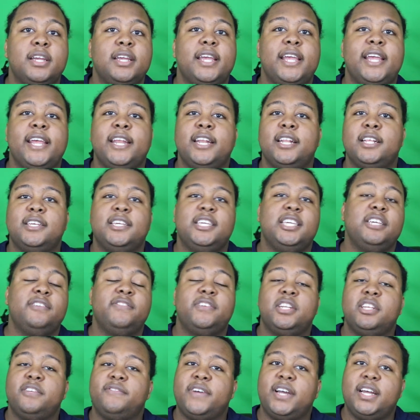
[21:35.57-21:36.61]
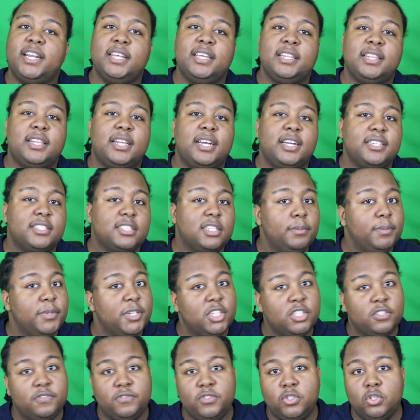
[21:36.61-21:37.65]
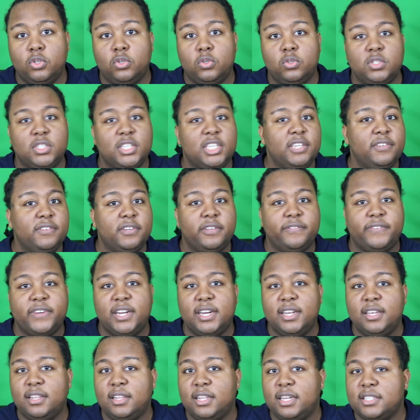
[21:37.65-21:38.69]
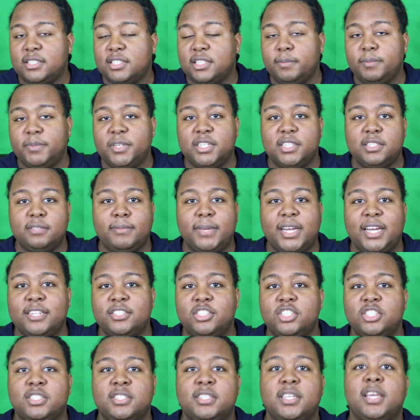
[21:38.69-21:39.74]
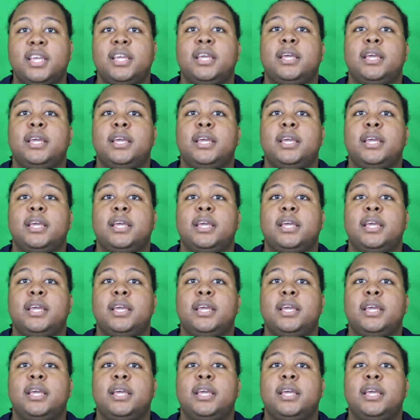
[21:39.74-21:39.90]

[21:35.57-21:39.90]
And even if I didn't like some of his feuds, even if I didn't like some of his matches,